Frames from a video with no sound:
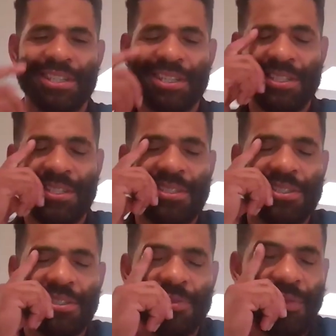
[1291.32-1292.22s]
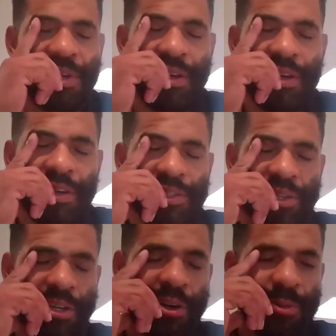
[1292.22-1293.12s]
Justin,
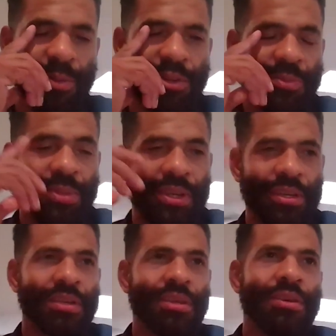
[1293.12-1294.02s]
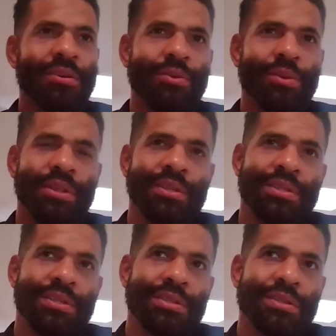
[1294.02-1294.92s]
should almost be when
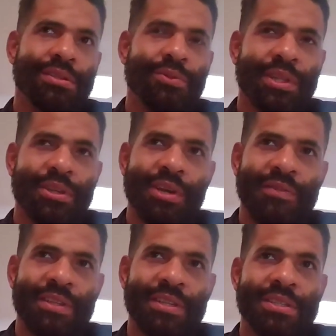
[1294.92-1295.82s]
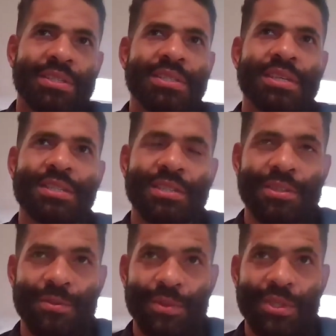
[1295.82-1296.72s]
you have these
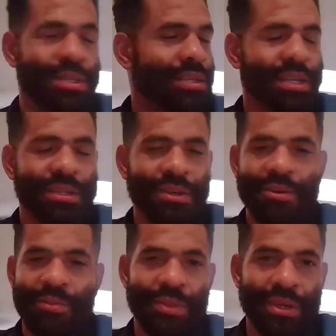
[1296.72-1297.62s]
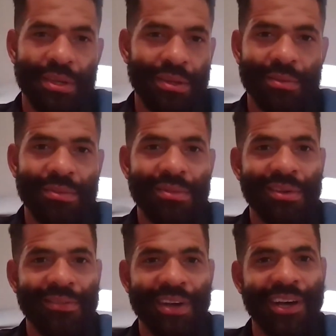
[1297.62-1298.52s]
systems that don't meet
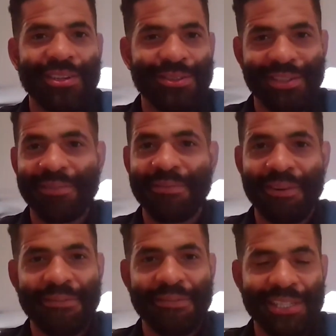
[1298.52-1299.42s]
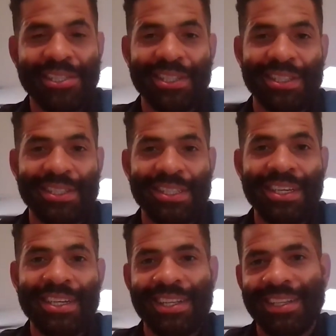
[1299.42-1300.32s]
the values of our physicians,
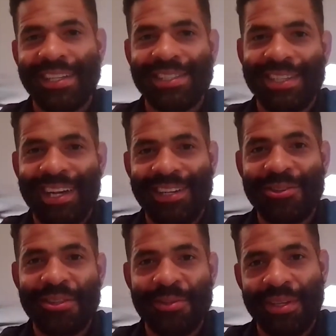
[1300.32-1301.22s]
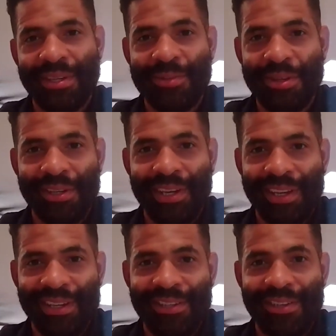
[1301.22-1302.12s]
that should not only be
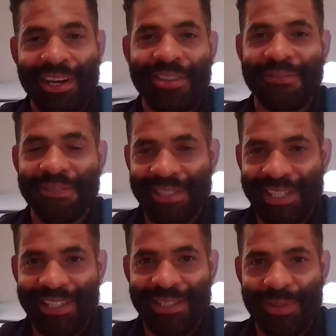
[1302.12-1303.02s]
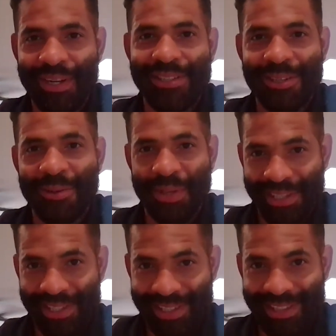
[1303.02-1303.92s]
communicated to other physicians, but also
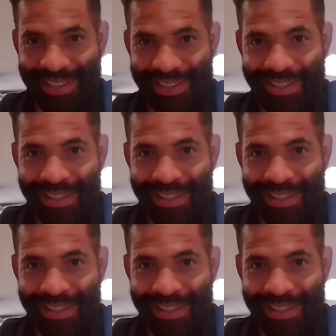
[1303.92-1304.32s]
patients.